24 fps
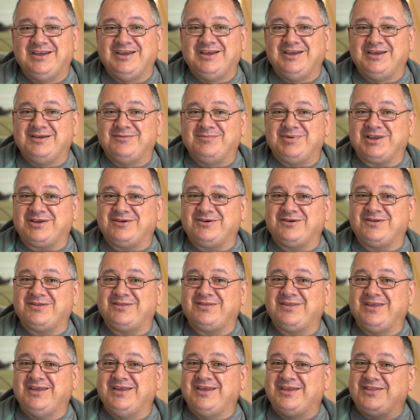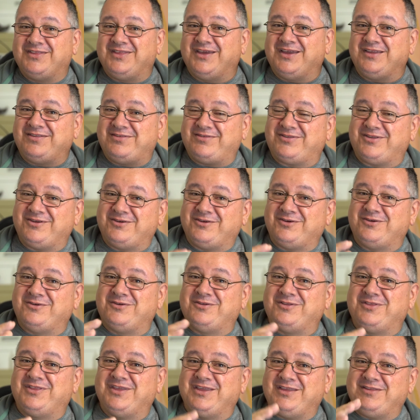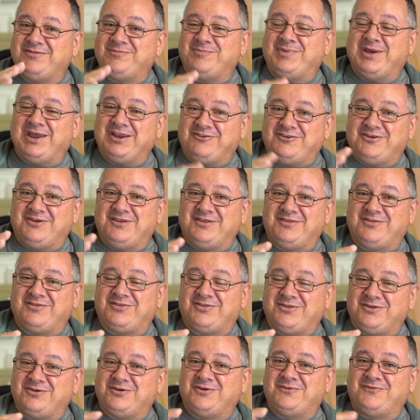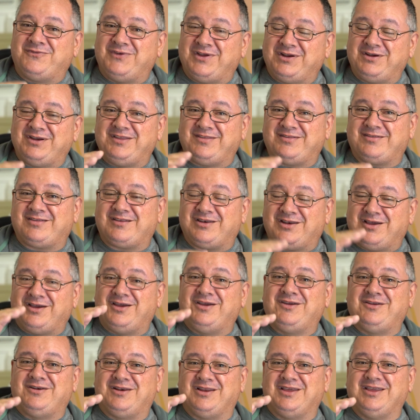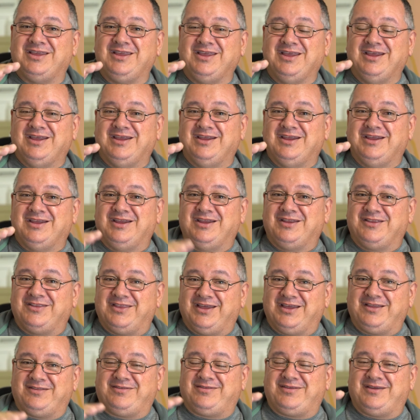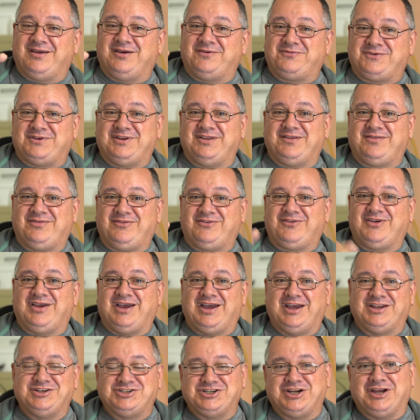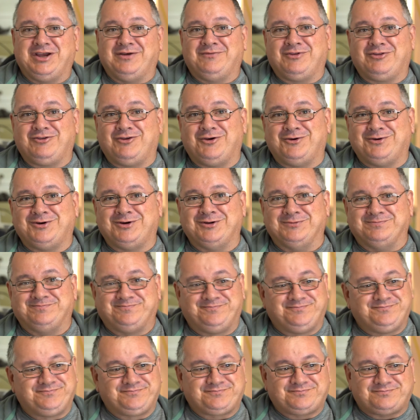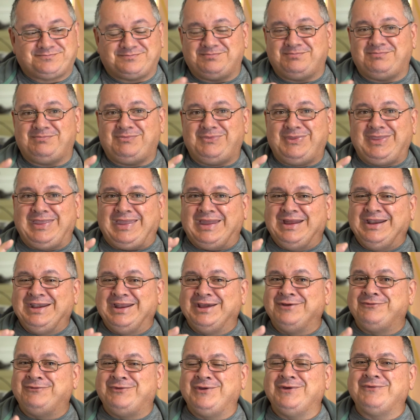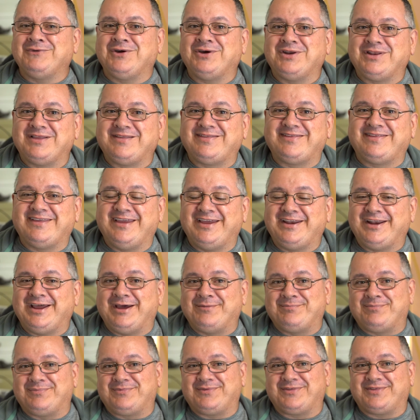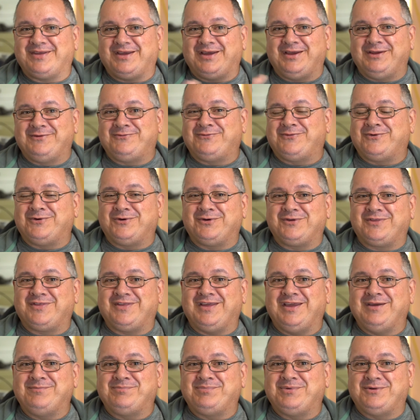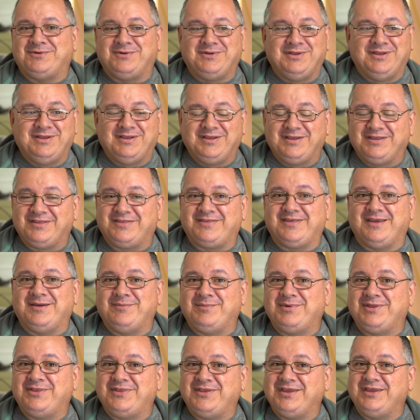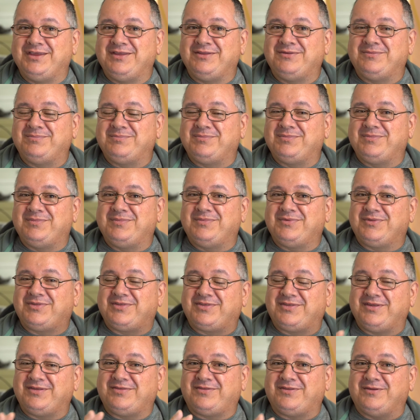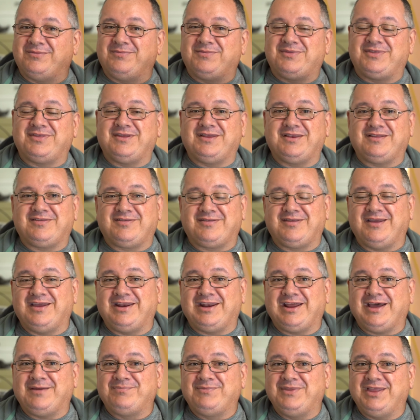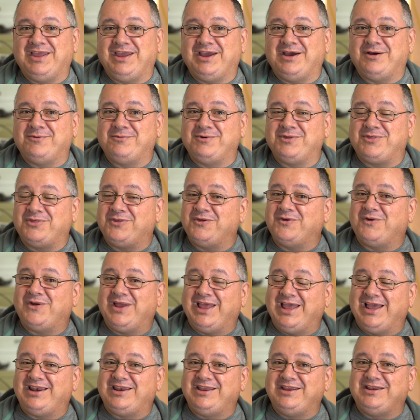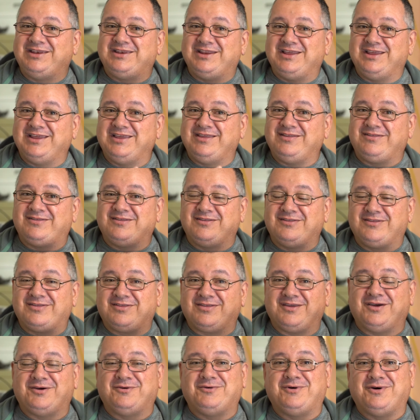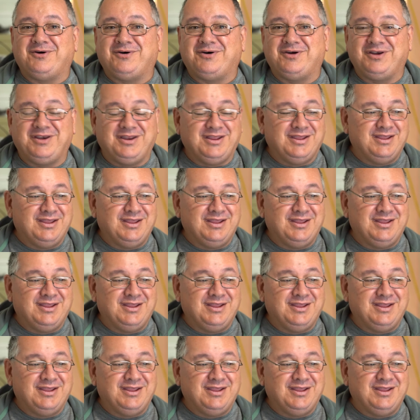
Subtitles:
Because these batteries still very slowly, they self-discharge over time. Now, if you've got a setup, say for example, some of the systems that are set up now with your LEDs and so on,